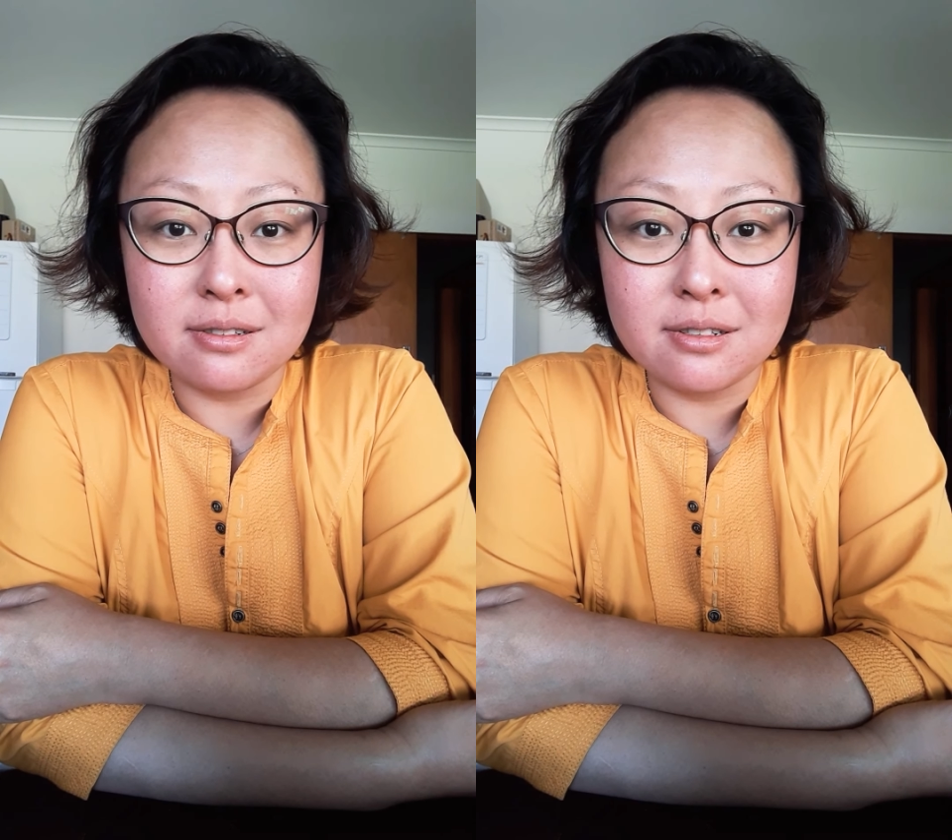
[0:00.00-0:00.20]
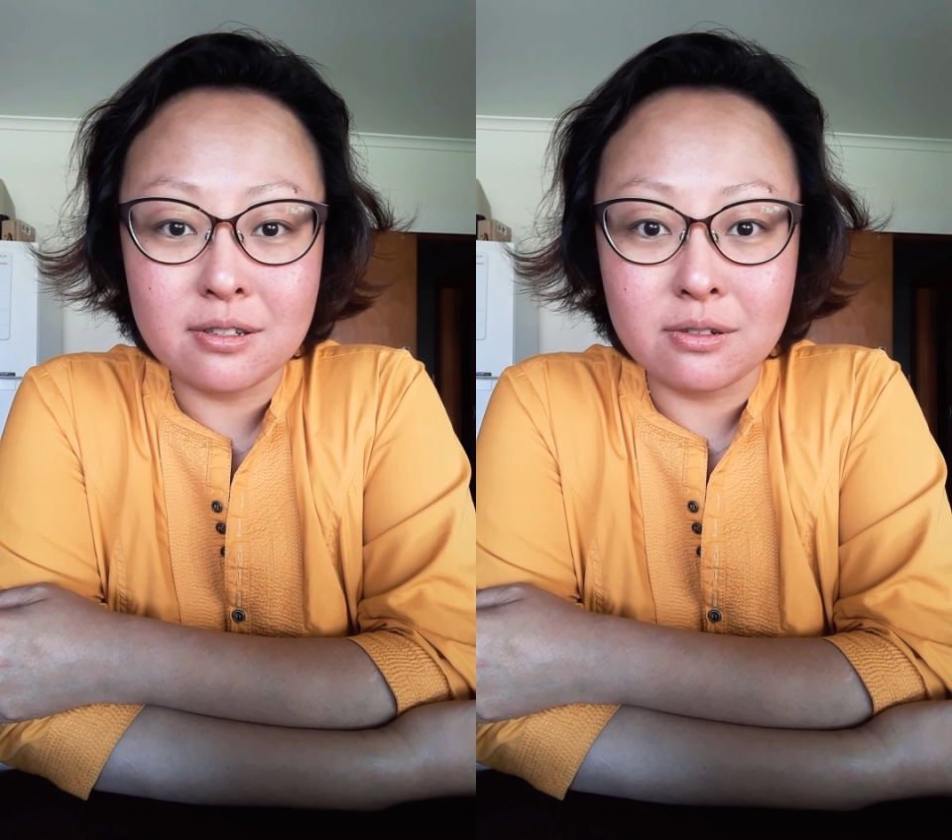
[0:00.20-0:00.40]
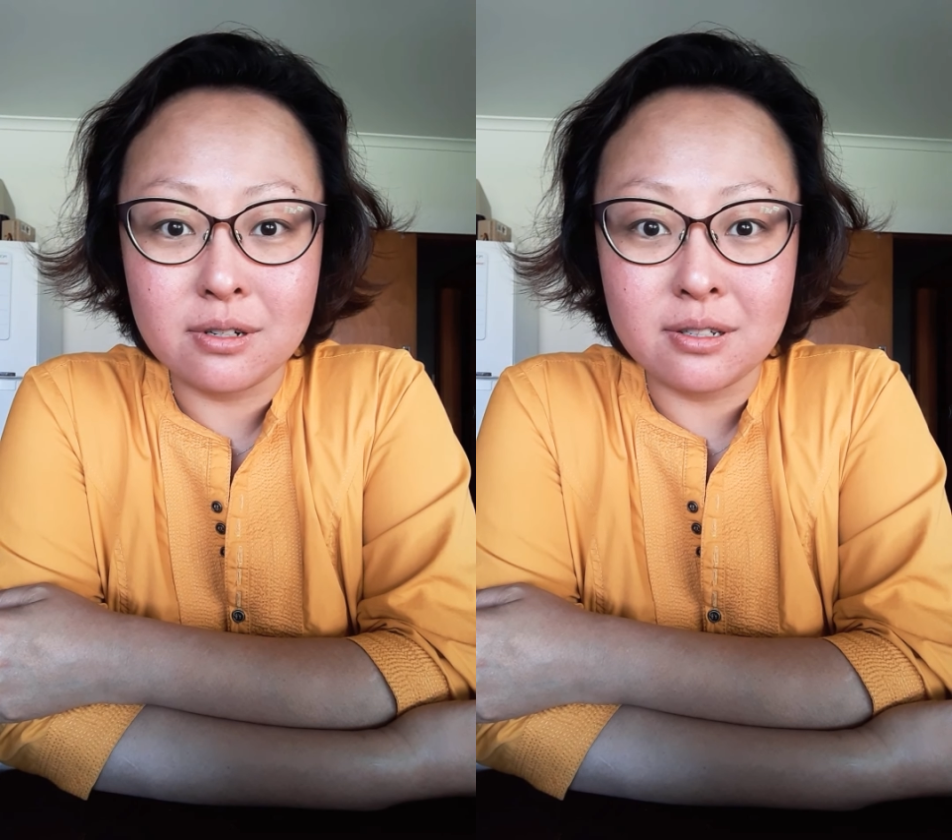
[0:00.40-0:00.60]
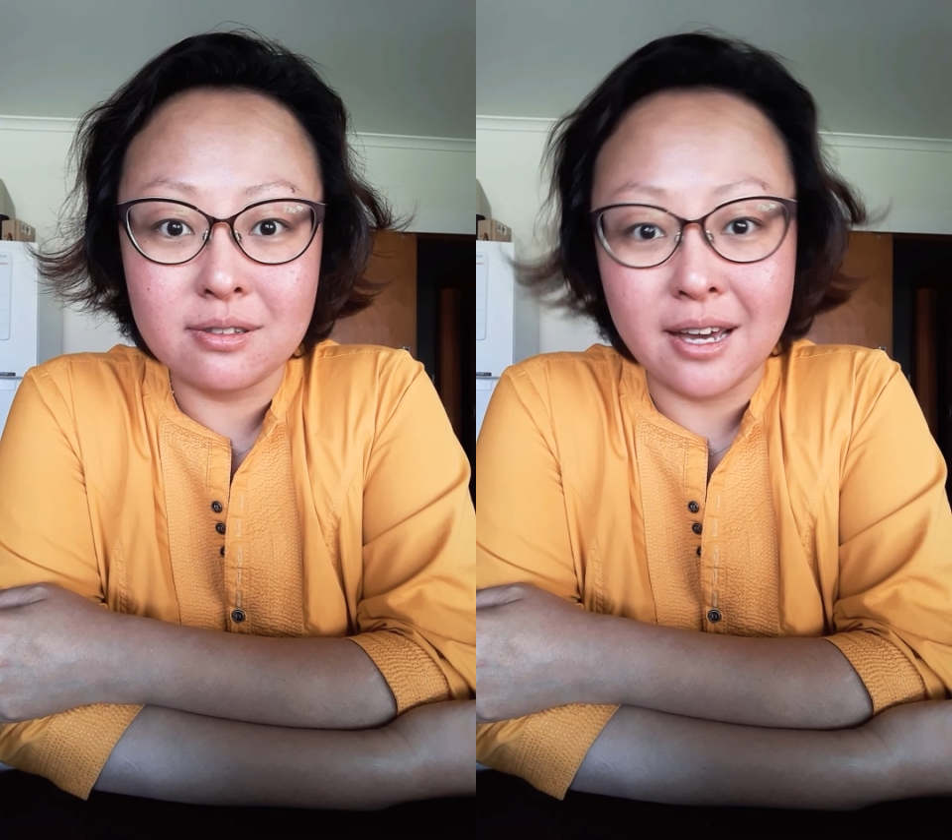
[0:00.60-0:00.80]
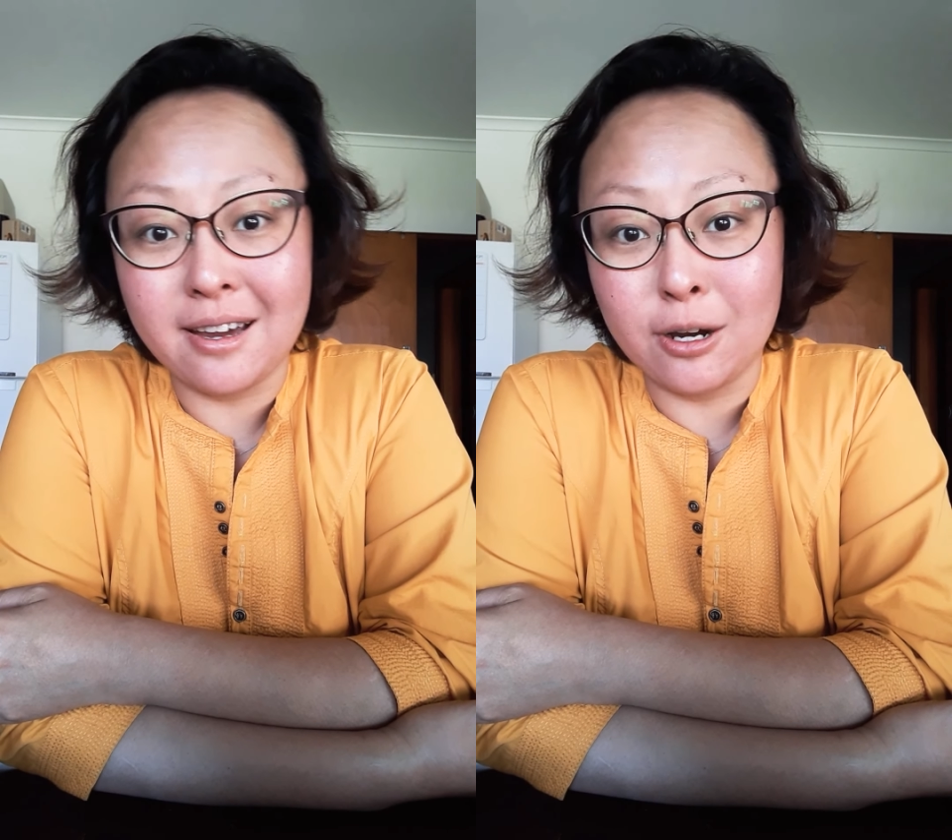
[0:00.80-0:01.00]
so
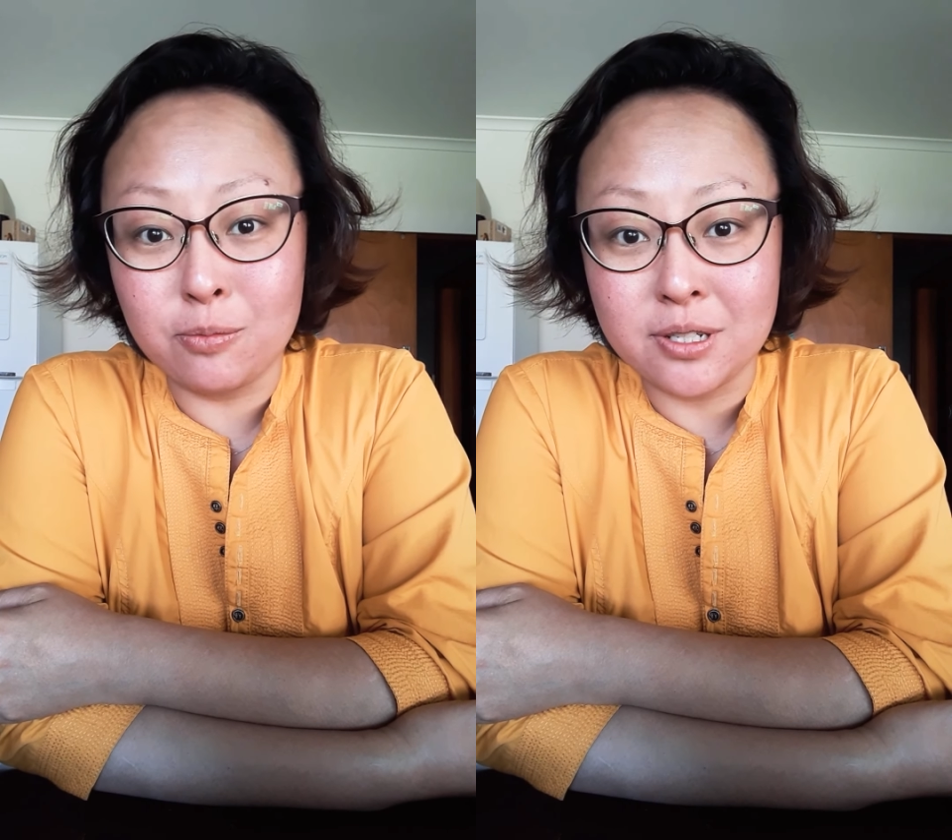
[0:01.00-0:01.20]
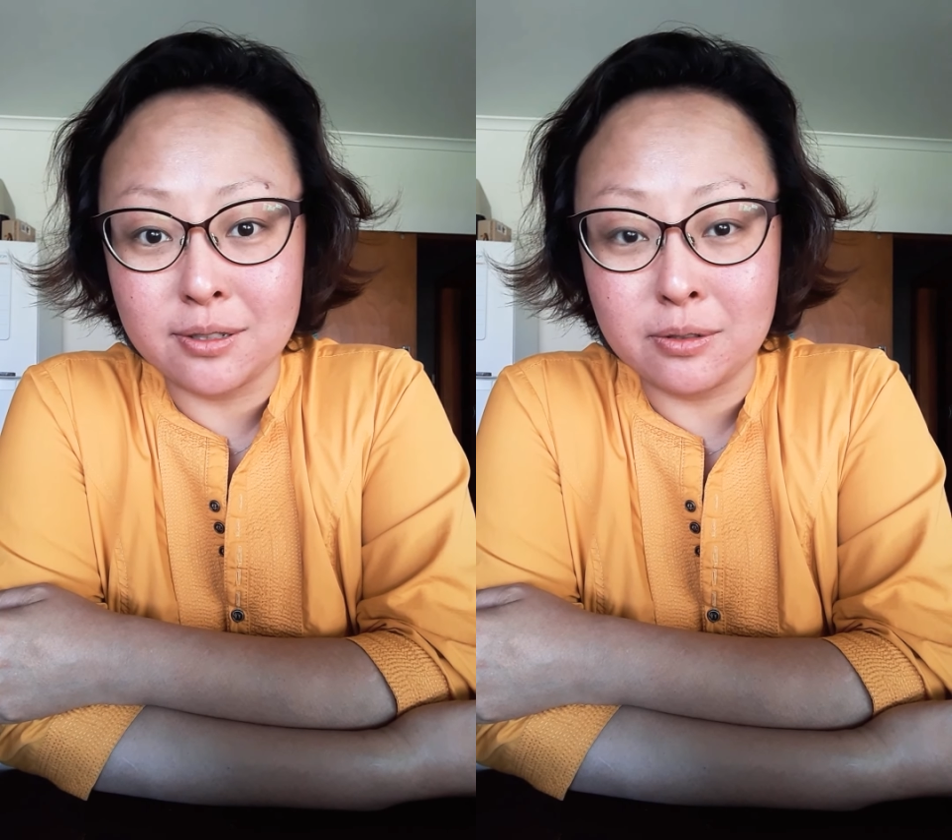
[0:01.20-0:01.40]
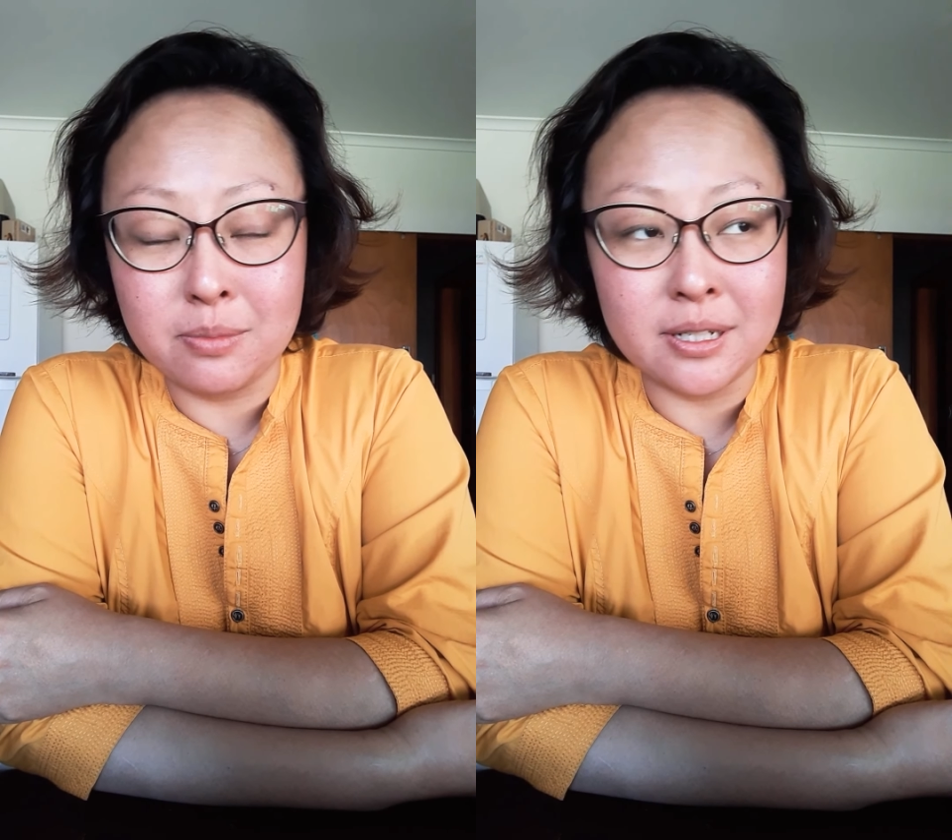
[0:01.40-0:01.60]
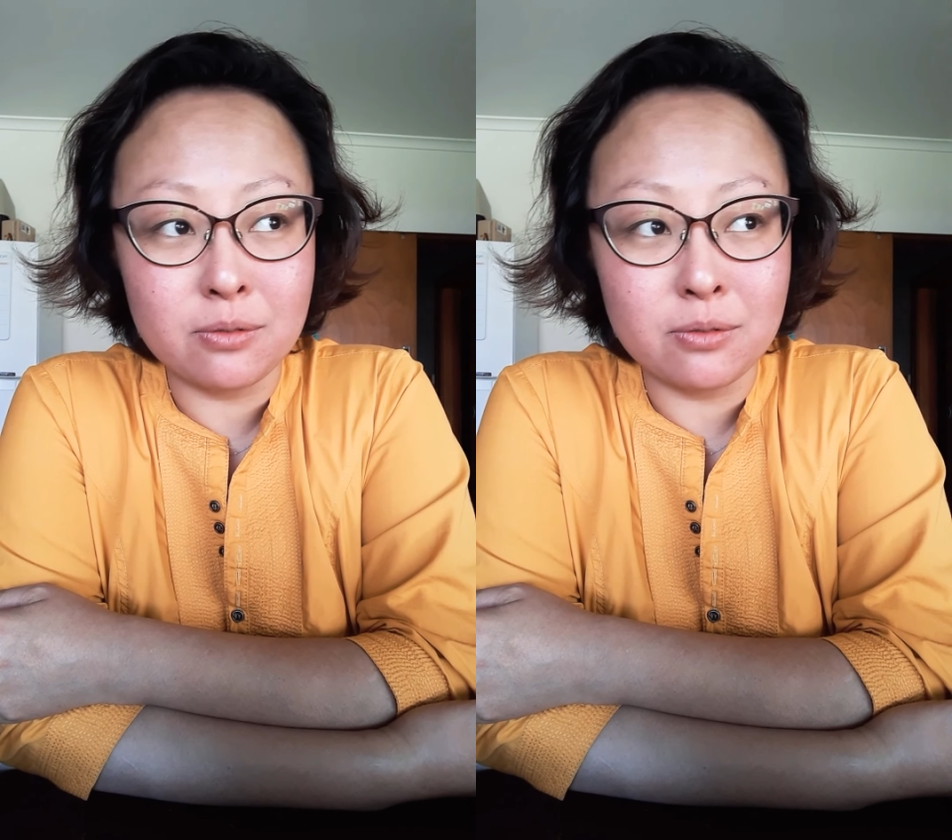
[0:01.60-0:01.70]
that helped a little bit.